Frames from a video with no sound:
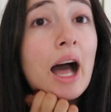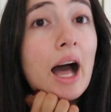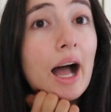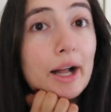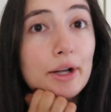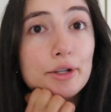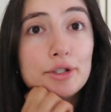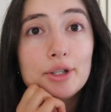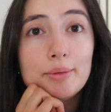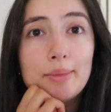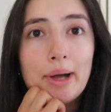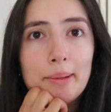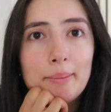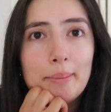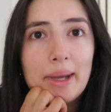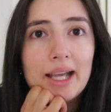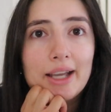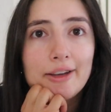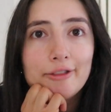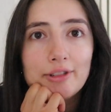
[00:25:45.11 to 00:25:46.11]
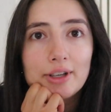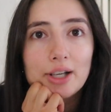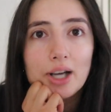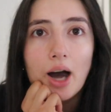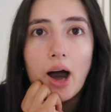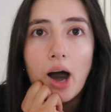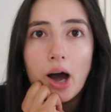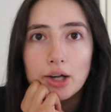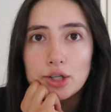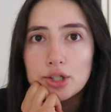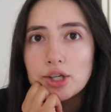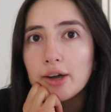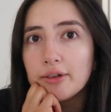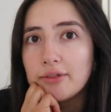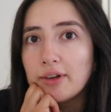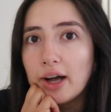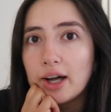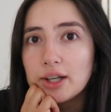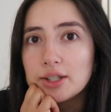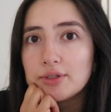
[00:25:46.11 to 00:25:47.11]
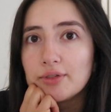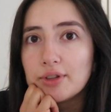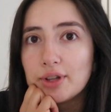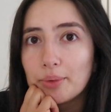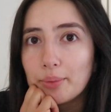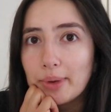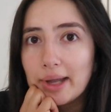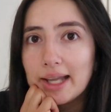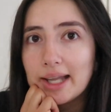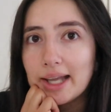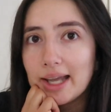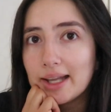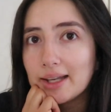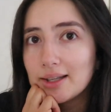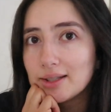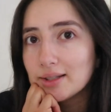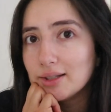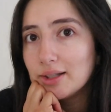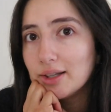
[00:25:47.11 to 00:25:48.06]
I also might make a focaccia for us for the weekend.